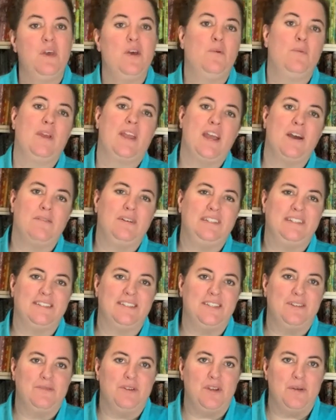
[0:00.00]
We can't wait to
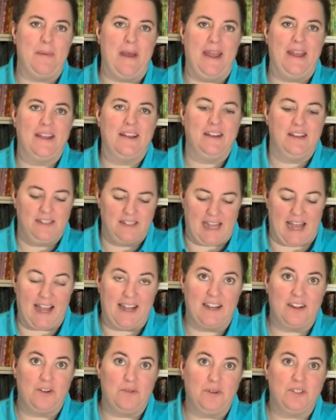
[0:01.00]
see what you make.
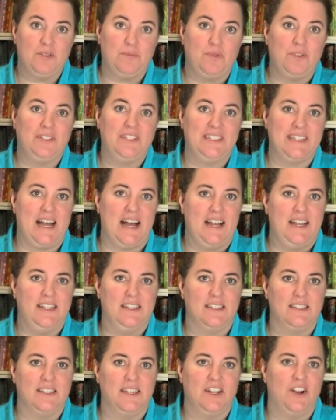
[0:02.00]
Tag Quiltable
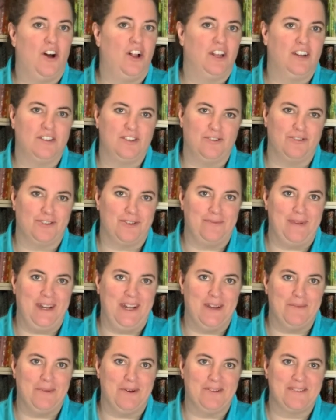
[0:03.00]
Designs in all your social
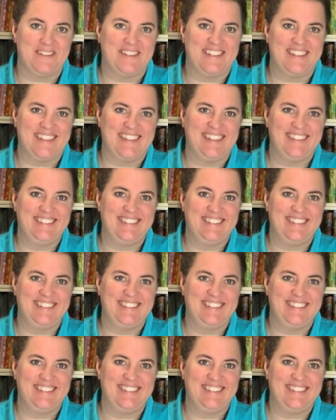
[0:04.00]
media posts.